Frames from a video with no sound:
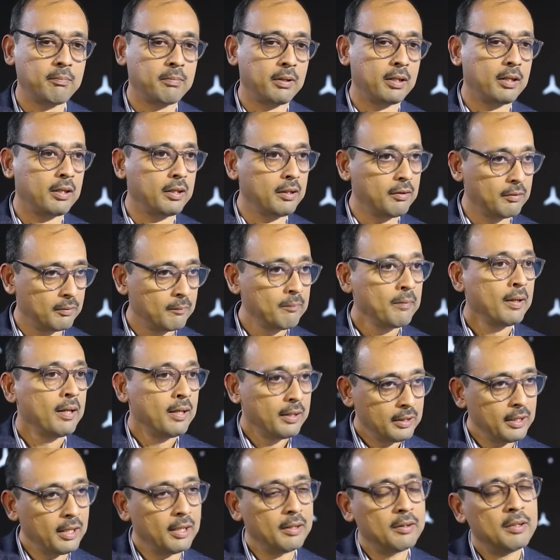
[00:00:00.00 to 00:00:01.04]
Hyperscreen and
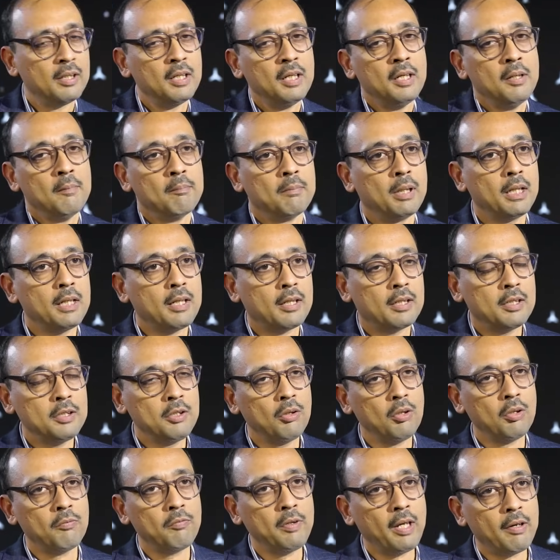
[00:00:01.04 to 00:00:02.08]
everything. Yeah, but
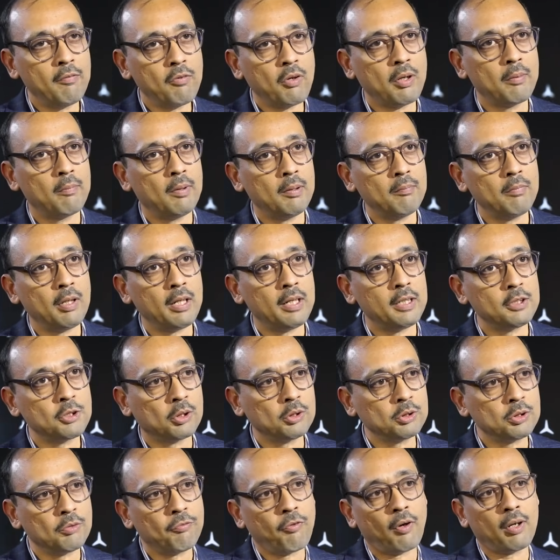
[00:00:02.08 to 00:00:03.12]
you know, we have to remember it's
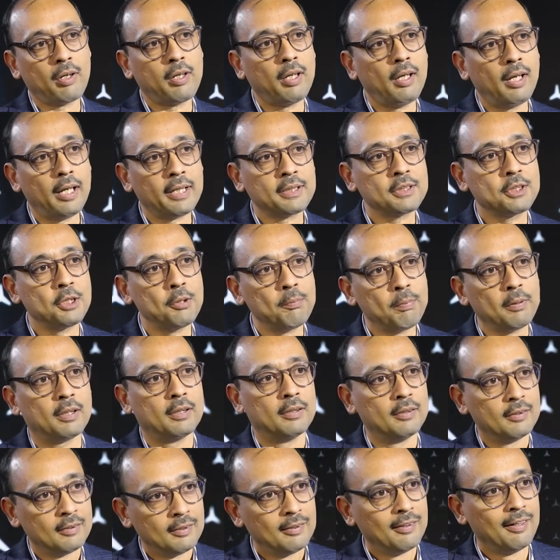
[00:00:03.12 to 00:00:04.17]
also 40 lakhs
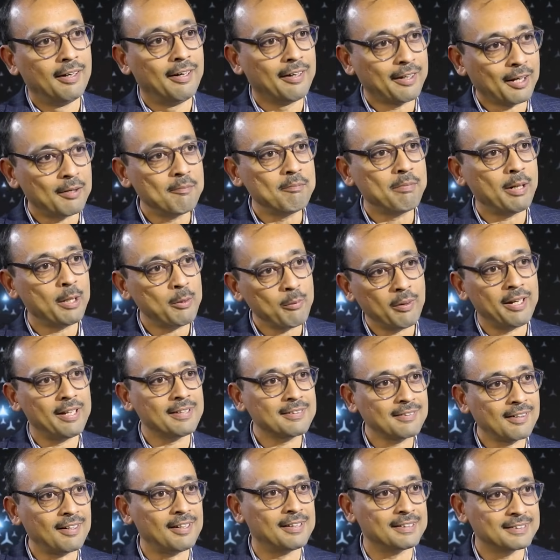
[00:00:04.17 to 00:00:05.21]
cheaper compared to an
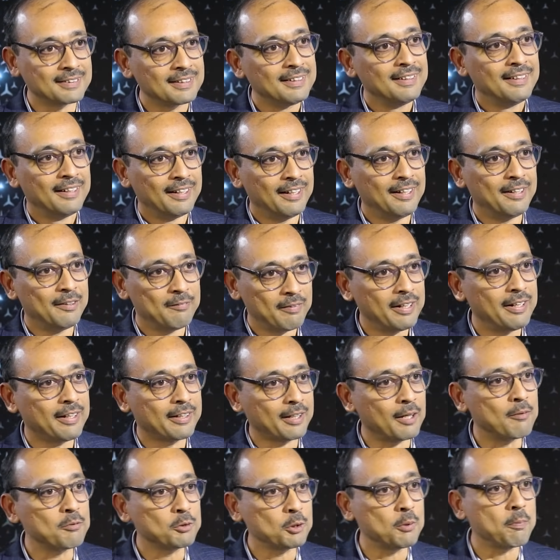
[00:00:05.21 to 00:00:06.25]
S-Class when
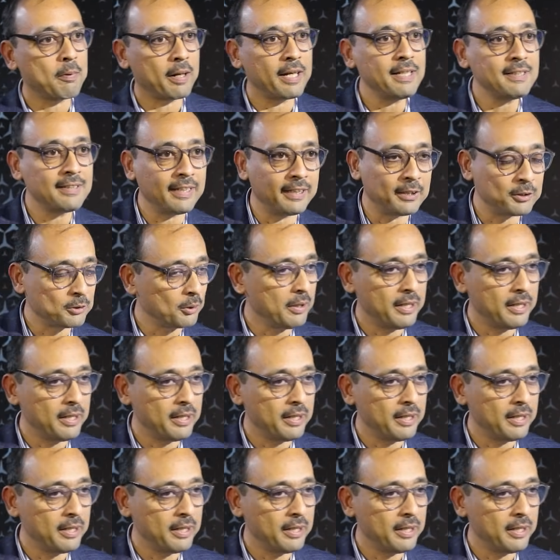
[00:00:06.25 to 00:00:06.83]
it comes to pricing.